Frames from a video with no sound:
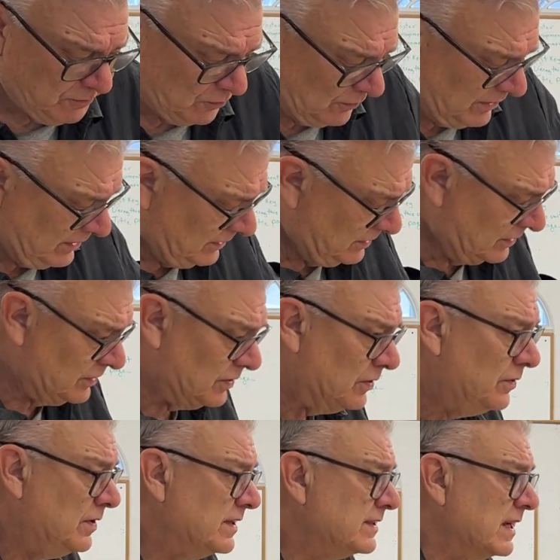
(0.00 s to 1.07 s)
I'm going to
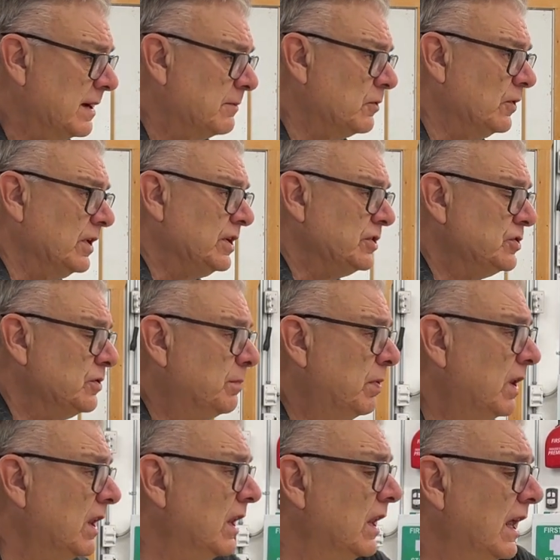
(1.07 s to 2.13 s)
do is I'm going to
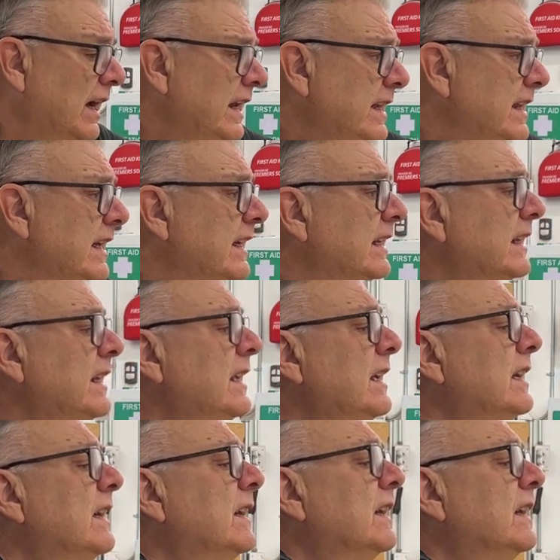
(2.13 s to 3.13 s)
plug it in,